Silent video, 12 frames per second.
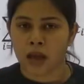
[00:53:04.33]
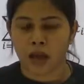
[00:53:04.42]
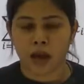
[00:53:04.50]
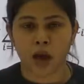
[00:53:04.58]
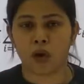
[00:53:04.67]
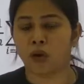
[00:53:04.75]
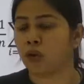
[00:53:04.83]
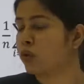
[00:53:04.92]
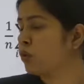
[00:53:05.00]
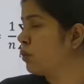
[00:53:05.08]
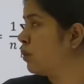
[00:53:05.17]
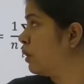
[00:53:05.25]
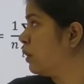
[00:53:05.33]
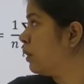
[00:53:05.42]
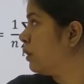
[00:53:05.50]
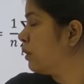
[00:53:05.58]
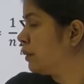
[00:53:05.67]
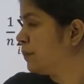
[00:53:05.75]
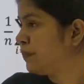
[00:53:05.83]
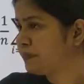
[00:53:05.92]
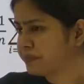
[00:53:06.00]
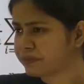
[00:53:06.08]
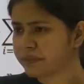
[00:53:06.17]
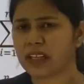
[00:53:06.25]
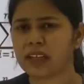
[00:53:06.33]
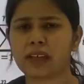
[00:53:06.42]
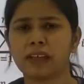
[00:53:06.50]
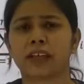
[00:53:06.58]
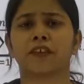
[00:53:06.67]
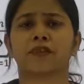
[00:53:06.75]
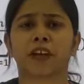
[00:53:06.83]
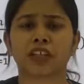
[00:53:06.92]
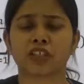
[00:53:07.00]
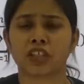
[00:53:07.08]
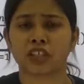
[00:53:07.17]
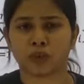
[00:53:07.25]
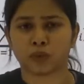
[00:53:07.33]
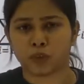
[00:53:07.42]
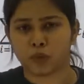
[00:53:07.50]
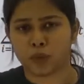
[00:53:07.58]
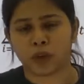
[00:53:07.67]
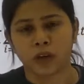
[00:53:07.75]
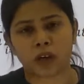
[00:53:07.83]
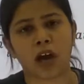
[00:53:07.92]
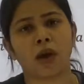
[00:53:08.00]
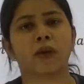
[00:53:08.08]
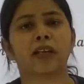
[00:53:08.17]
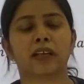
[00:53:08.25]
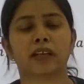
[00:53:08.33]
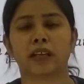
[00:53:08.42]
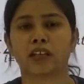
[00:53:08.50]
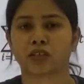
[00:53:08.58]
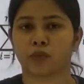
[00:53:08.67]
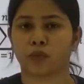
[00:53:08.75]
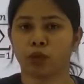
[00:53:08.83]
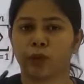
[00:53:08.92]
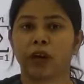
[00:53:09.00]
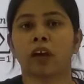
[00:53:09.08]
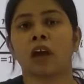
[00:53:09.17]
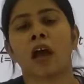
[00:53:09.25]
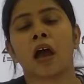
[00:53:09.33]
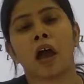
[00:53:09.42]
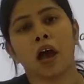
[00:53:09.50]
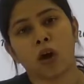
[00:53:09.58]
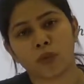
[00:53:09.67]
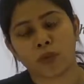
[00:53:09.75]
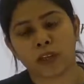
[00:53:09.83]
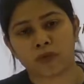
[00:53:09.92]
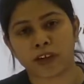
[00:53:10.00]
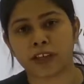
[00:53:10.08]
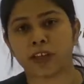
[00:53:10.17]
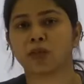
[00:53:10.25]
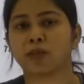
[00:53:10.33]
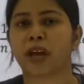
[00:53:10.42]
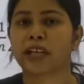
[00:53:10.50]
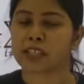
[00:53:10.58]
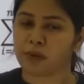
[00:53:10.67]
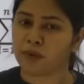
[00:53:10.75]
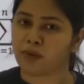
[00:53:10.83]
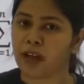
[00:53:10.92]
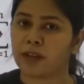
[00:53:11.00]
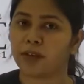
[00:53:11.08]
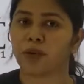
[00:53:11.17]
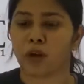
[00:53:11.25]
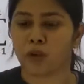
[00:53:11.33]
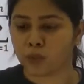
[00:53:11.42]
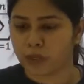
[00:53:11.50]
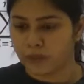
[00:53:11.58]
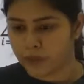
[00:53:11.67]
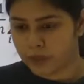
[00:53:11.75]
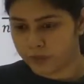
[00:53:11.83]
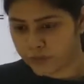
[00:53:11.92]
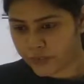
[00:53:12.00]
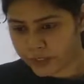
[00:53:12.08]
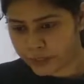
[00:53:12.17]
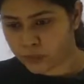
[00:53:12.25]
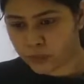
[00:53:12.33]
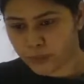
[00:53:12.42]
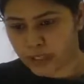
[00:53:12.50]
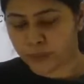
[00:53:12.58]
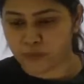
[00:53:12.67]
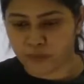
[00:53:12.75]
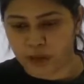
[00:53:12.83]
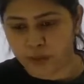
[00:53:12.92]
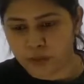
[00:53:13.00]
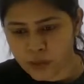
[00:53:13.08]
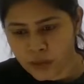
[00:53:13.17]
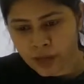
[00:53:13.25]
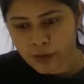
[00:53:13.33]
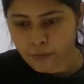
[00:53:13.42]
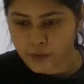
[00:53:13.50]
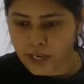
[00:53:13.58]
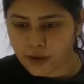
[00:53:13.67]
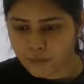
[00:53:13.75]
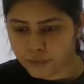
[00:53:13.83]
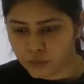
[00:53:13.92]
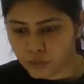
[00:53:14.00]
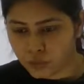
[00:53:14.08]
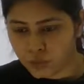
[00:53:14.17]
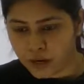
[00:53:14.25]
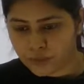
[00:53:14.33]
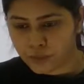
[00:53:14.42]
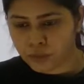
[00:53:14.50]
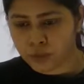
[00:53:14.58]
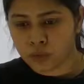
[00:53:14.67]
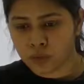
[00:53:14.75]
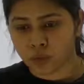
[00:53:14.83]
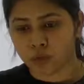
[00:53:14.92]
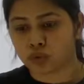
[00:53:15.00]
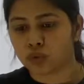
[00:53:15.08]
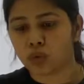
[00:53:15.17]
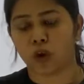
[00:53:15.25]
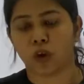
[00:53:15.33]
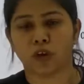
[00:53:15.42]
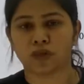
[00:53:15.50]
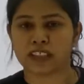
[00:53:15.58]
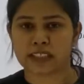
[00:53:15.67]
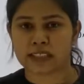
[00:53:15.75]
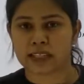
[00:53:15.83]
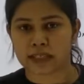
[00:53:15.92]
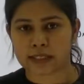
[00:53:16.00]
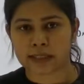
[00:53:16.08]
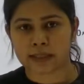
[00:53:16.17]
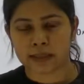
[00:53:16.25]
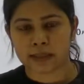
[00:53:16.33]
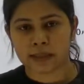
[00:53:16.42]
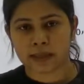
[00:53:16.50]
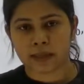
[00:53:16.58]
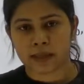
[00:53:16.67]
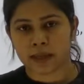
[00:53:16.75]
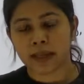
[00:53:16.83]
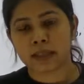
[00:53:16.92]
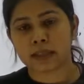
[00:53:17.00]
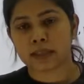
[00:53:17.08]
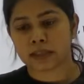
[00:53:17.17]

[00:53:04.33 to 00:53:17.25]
how differentiation would work, how integration would work, how we'll find out maximum value, how will we find out minimum value. You have to go through all of these things, right?